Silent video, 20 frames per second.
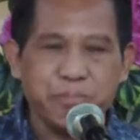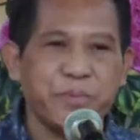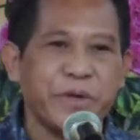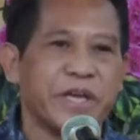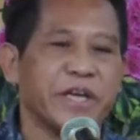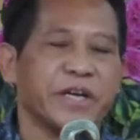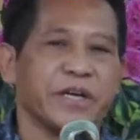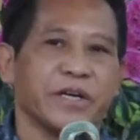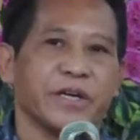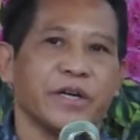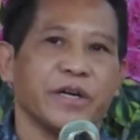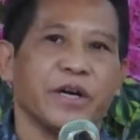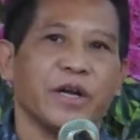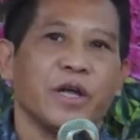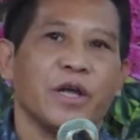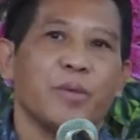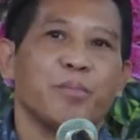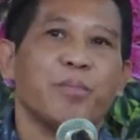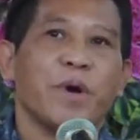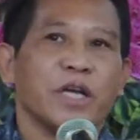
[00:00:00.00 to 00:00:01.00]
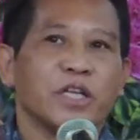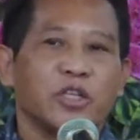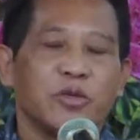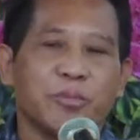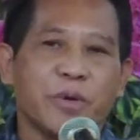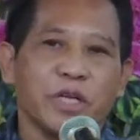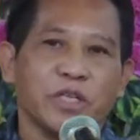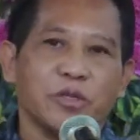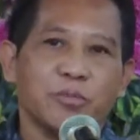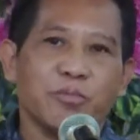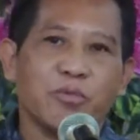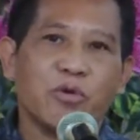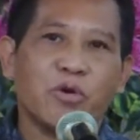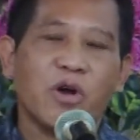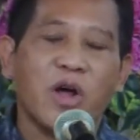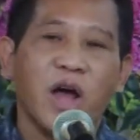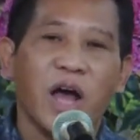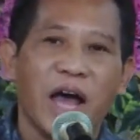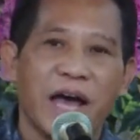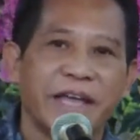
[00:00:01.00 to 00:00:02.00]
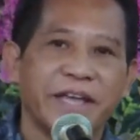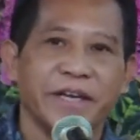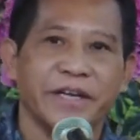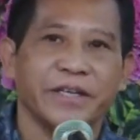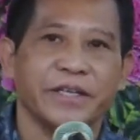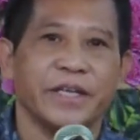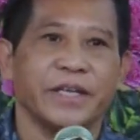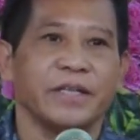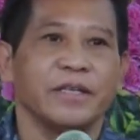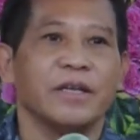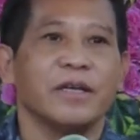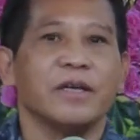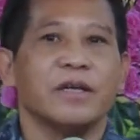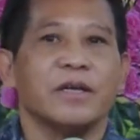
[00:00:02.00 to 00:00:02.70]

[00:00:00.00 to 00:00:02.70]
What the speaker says: bigger, much, much more higher than